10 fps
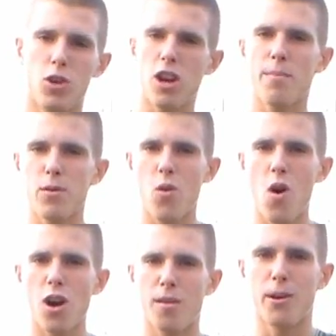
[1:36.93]
Don't get me
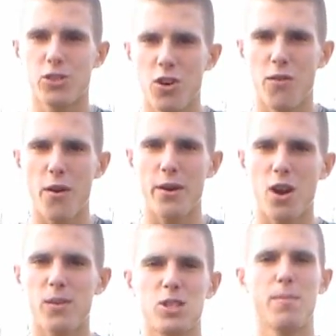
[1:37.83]
wrong, I'm also very
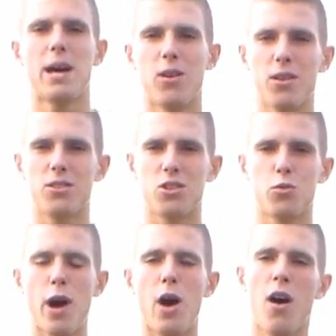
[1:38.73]
nervous about all this
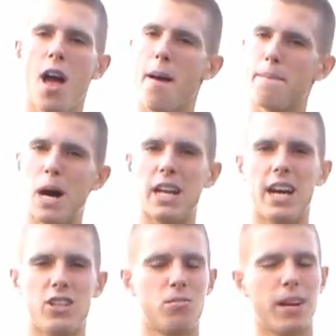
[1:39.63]
as well, but
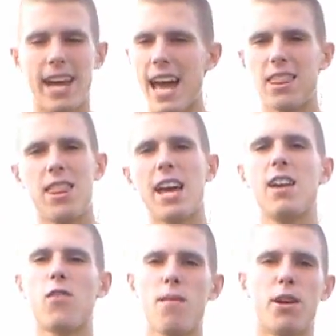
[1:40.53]
again, thank
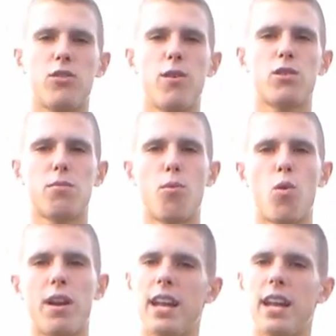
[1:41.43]
you very much for your support.